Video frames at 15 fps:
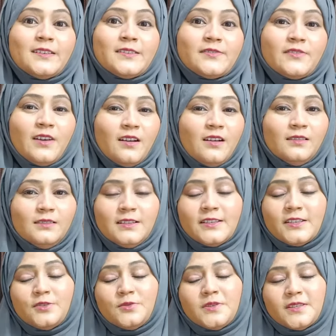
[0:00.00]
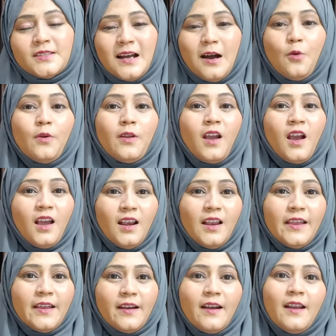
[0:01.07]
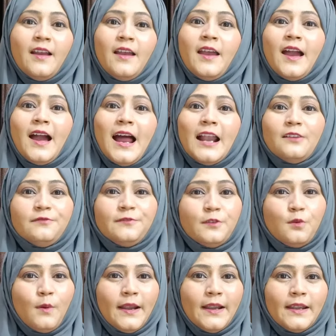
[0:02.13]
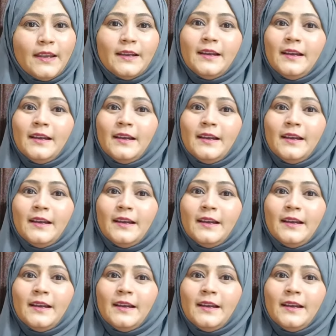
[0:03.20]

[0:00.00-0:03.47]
struggle to sound clear and fluent.